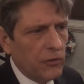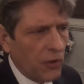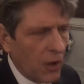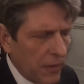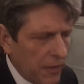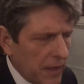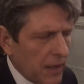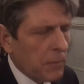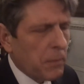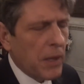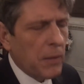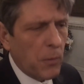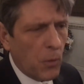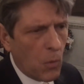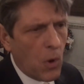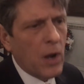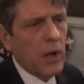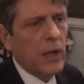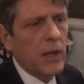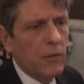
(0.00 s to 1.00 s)
So I think people
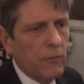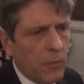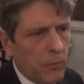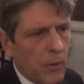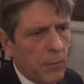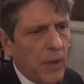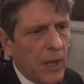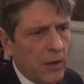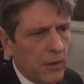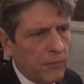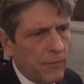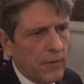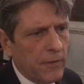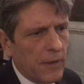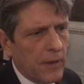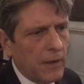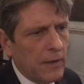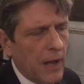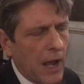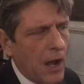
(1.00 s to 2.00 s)
want to give him the benefit
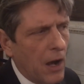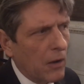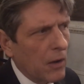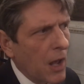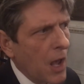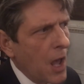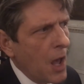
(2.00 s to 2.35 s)
of the doubt.